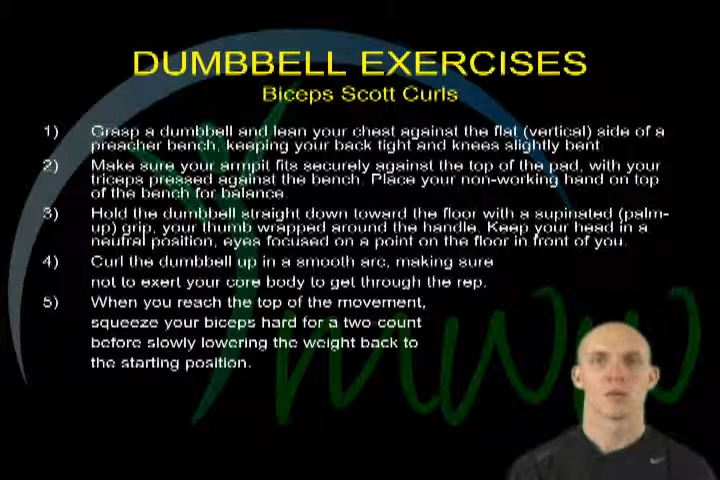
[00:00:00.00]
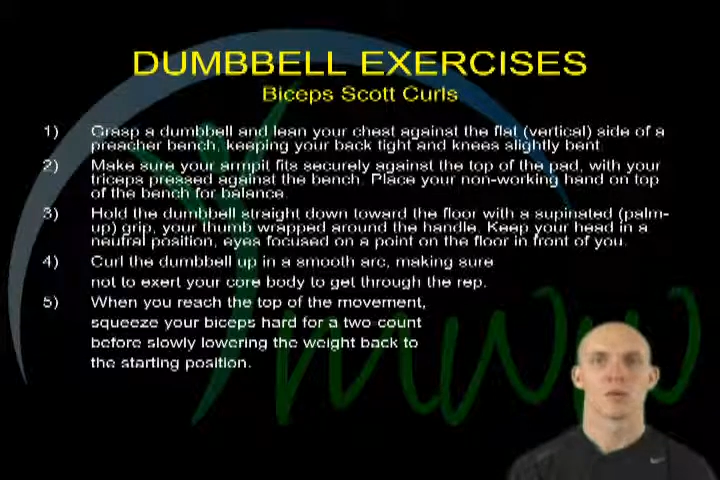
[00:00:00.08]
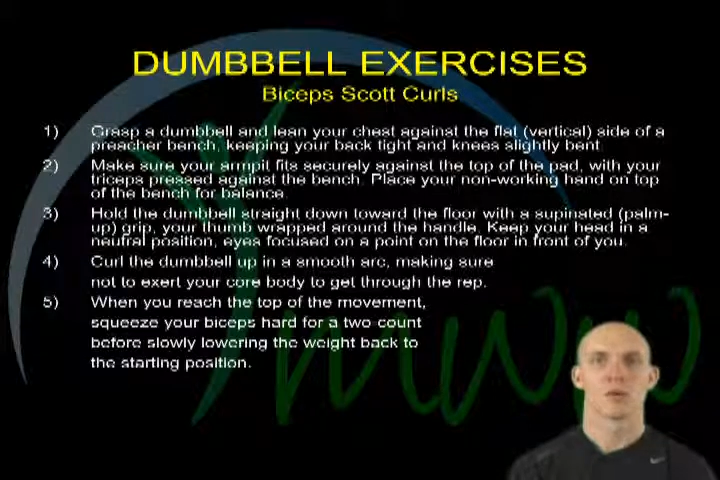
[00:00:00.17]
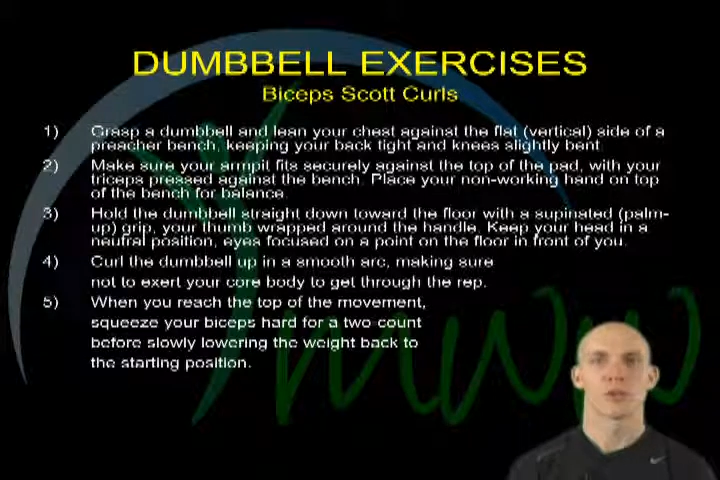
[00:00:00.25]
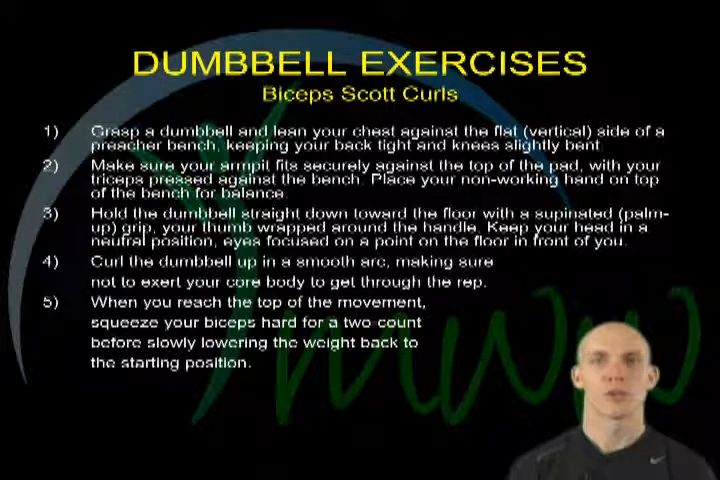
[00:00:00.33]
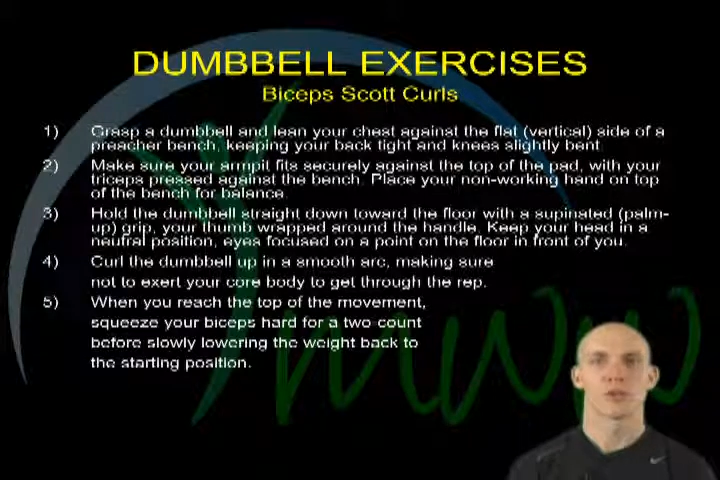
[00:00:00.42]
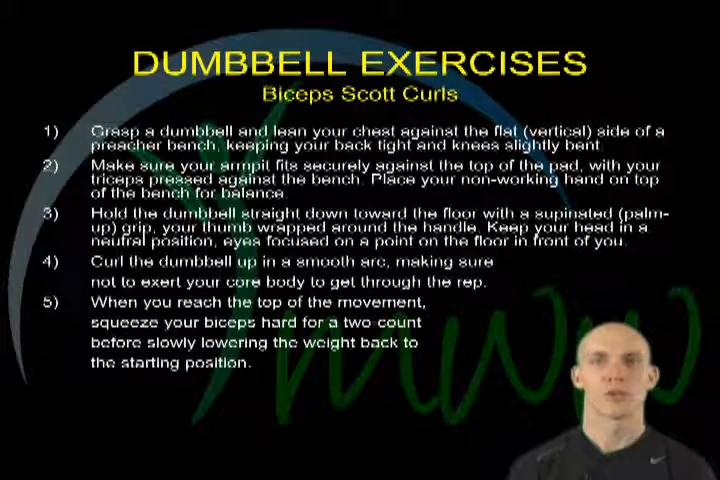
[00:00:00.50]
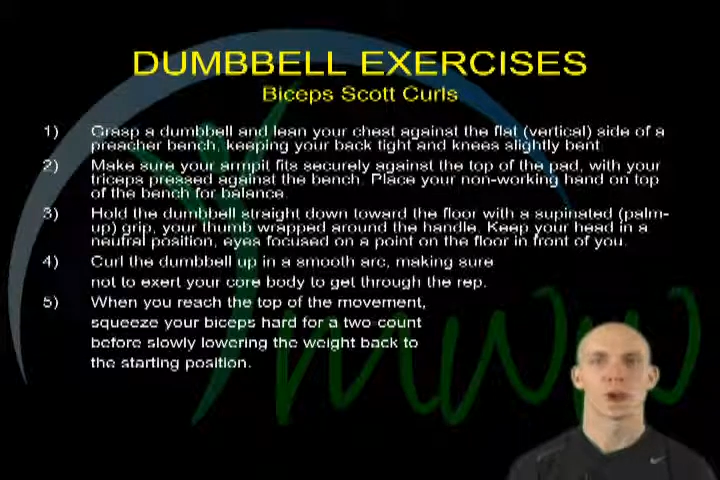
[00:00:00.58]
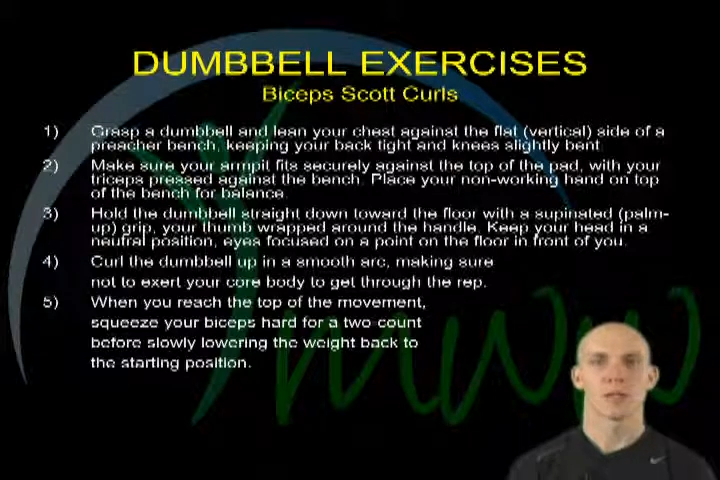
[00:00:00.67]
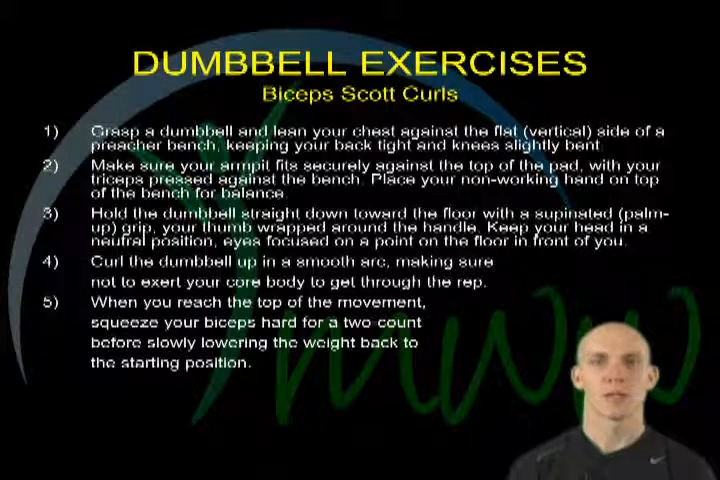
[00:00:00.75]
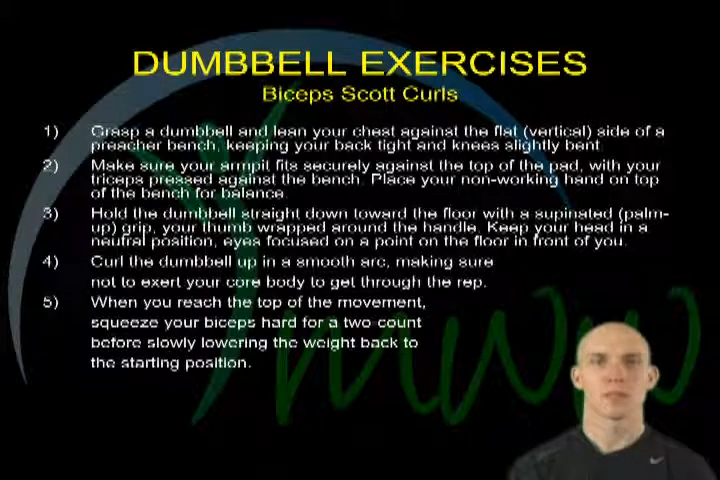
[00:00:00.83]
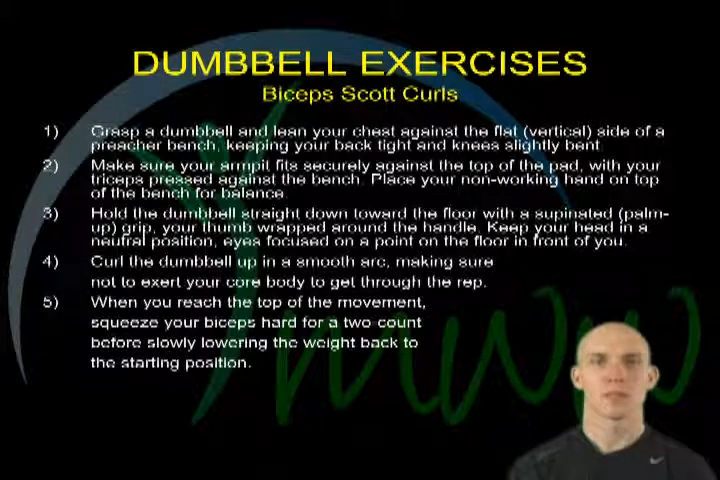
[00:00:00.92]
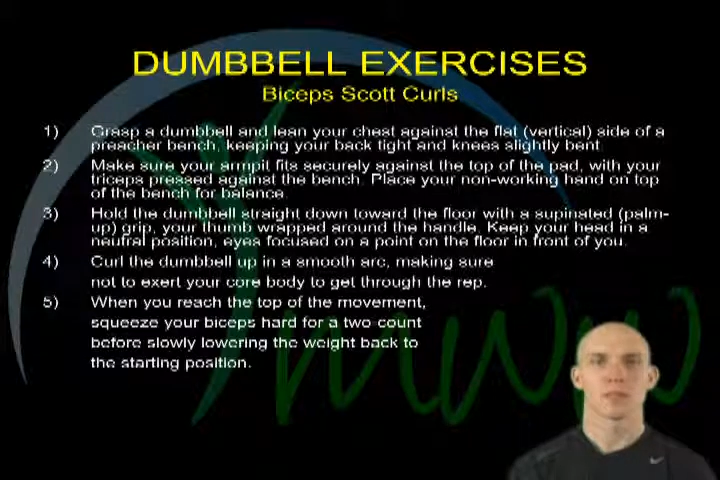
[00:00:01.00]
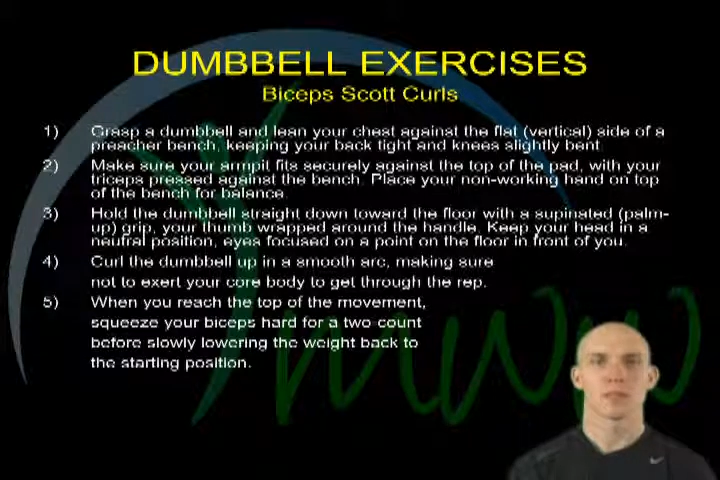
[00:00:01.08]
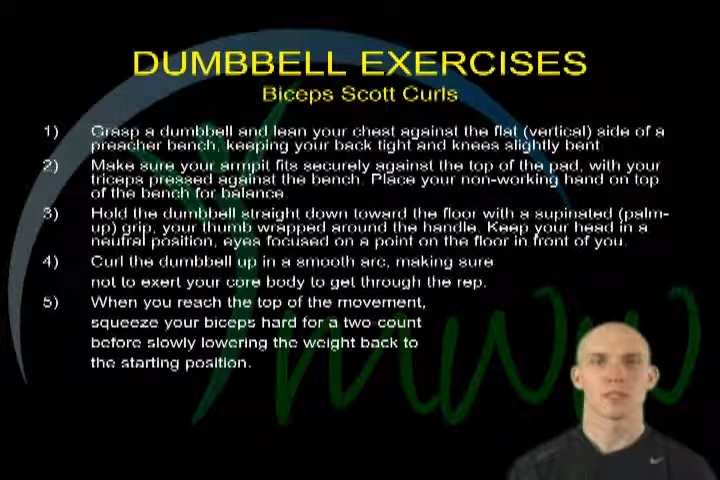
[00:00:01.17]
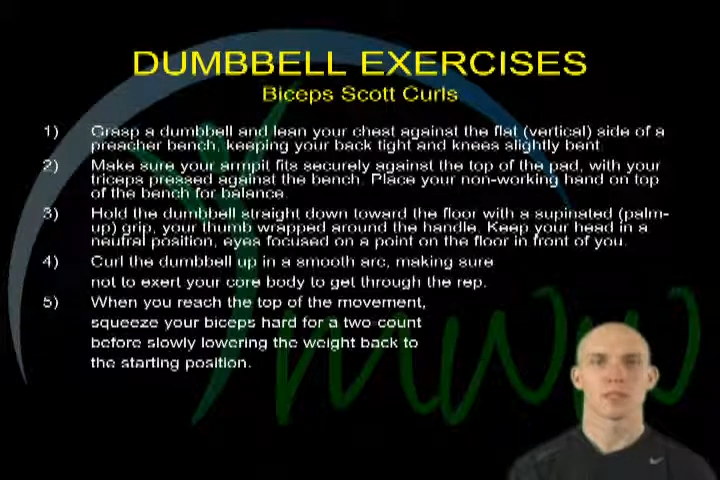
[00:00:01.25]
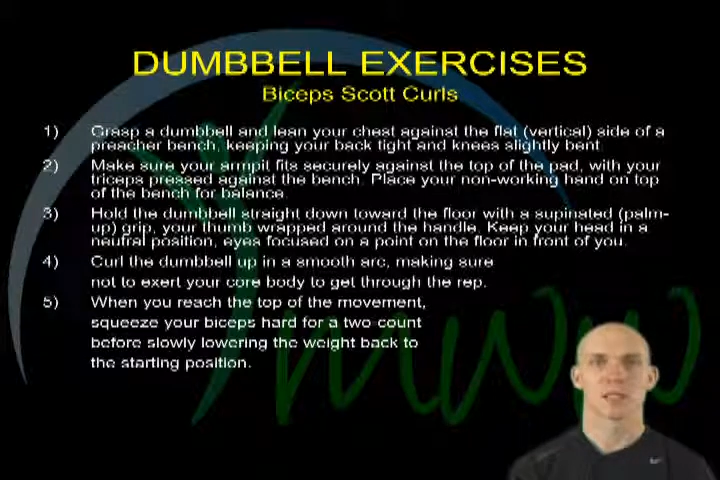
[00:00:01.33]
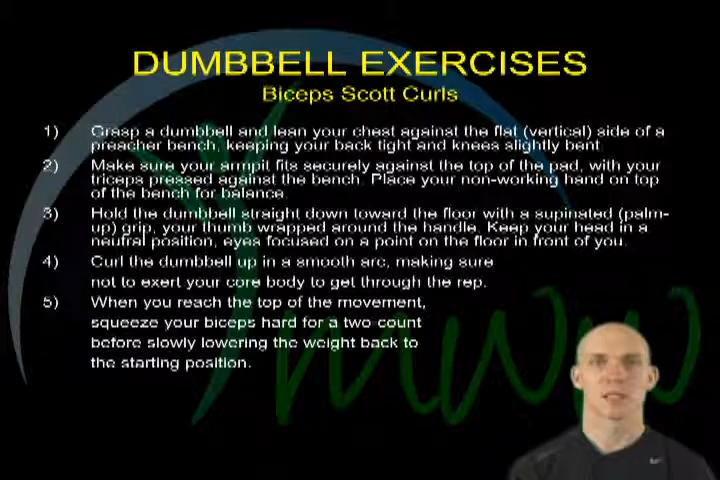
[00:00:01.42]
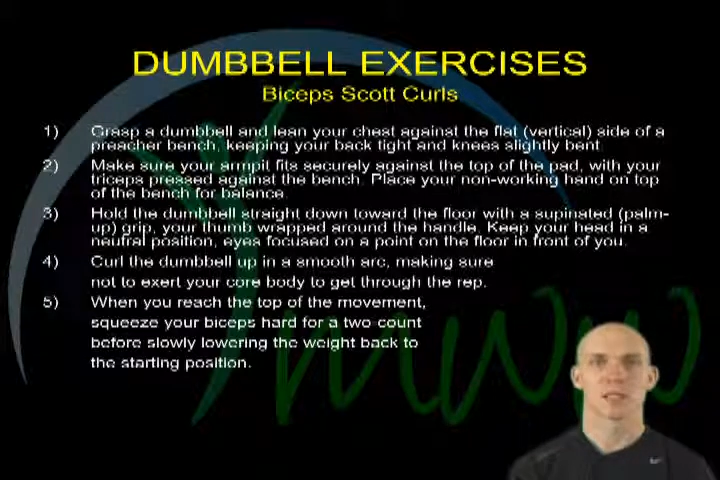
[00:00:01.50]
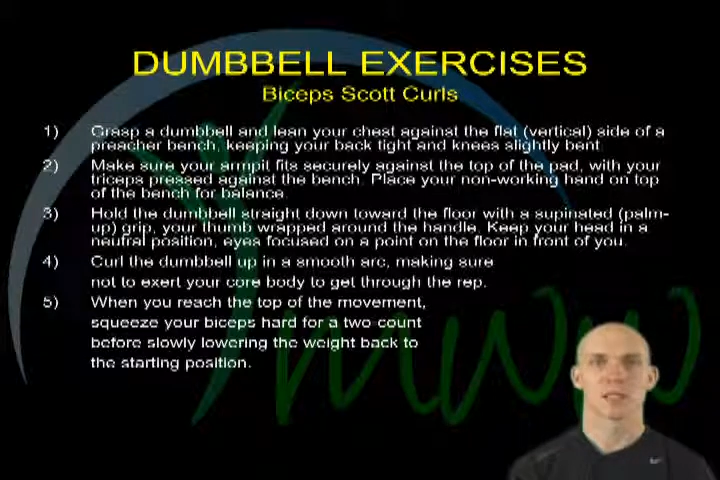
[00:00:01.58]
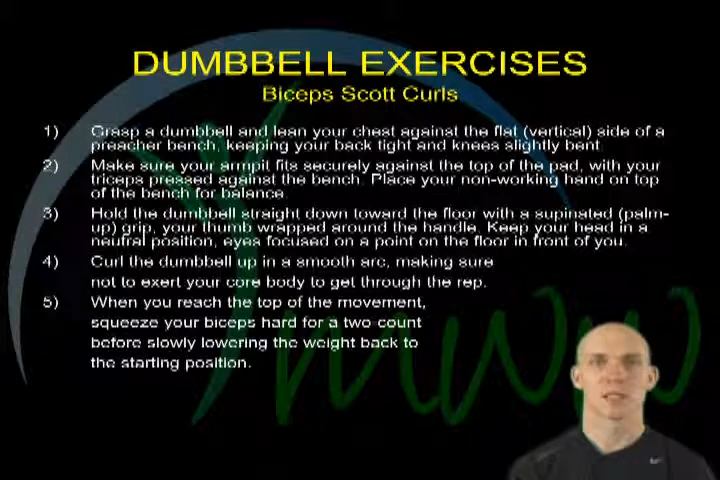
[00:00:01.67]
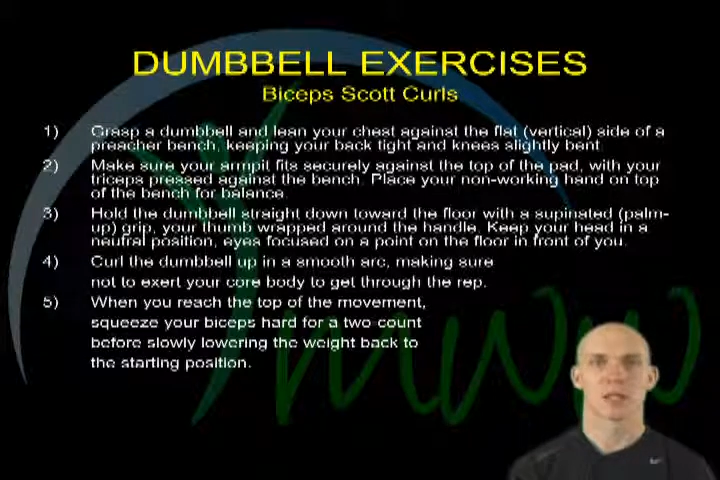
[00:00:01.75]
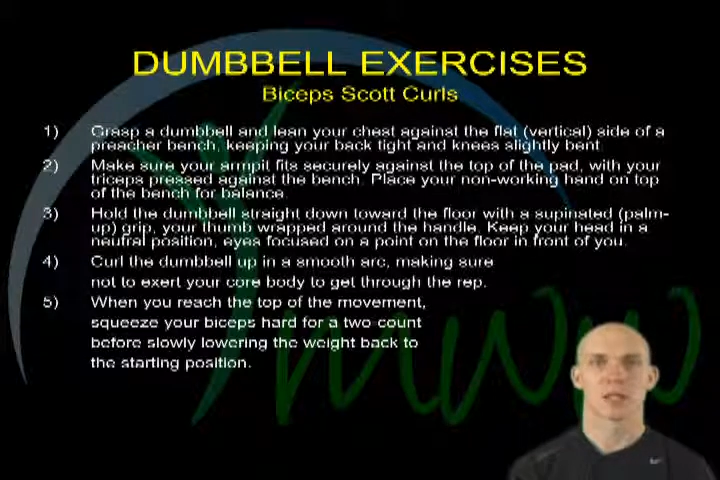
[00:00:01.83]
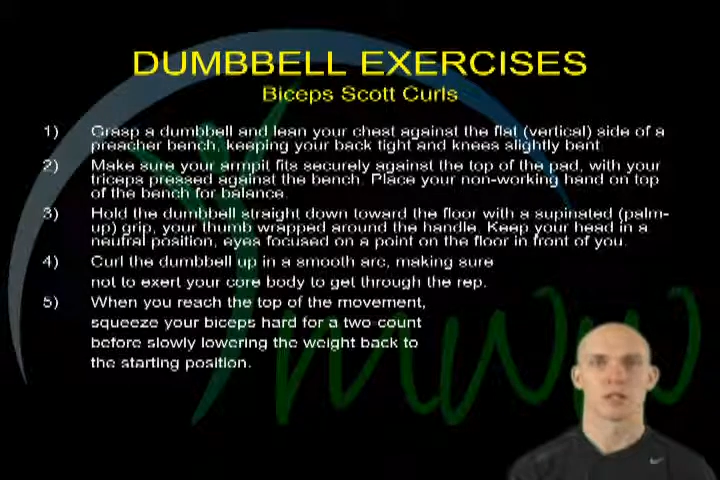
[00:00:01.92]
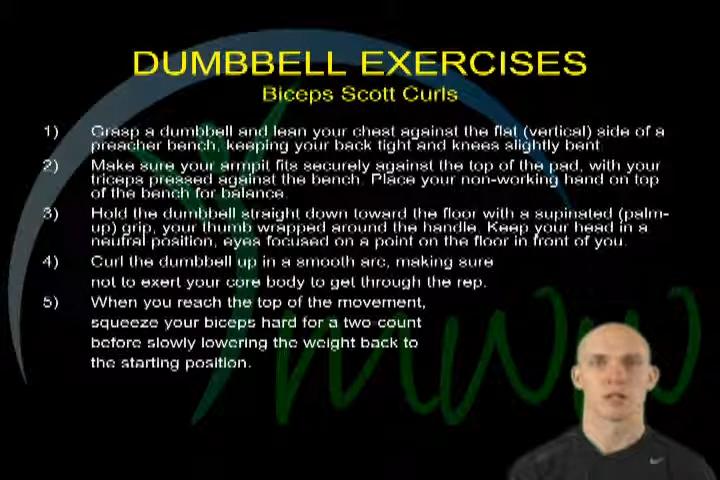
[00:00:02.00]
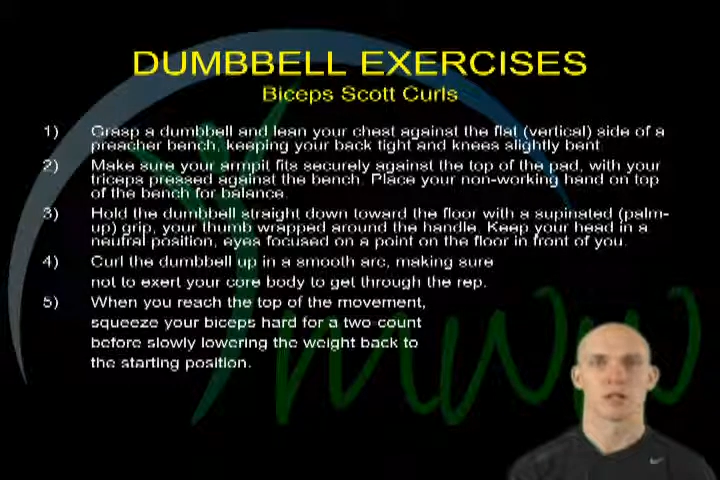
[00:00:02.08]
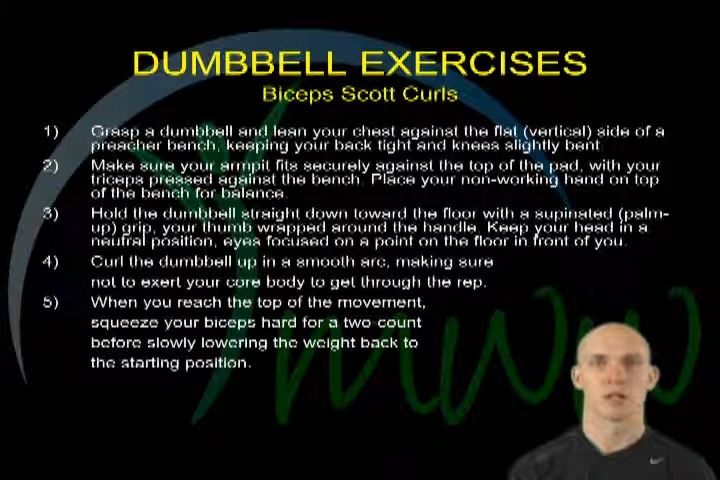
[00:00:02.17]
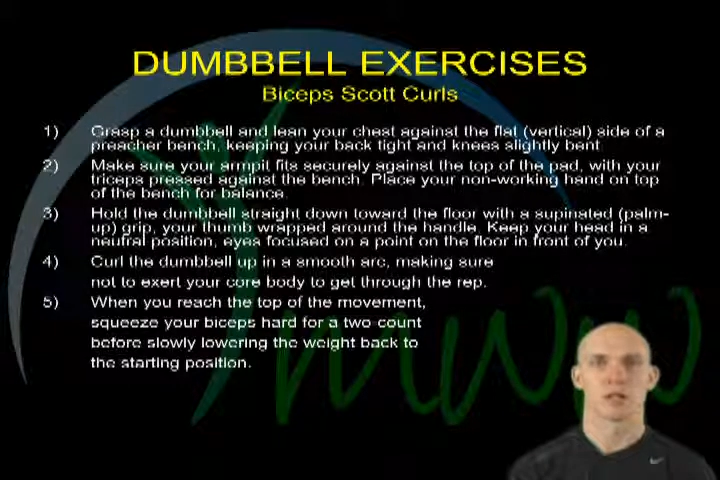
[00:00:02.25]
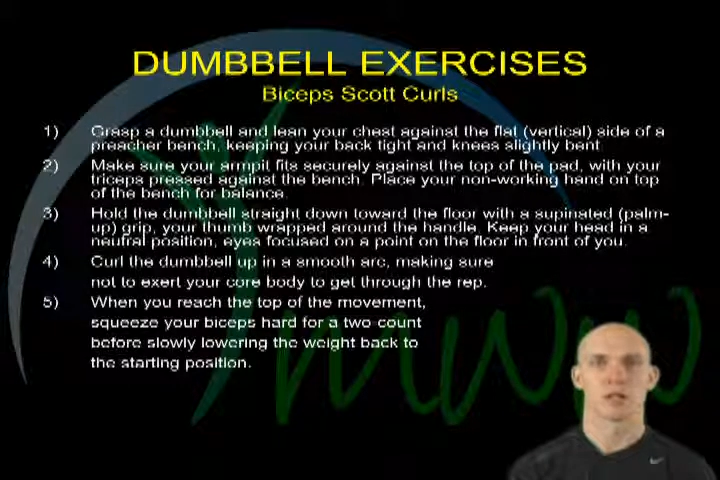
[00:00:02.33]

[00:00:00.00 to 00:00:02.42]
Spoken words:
With your triceps pressed against the bench,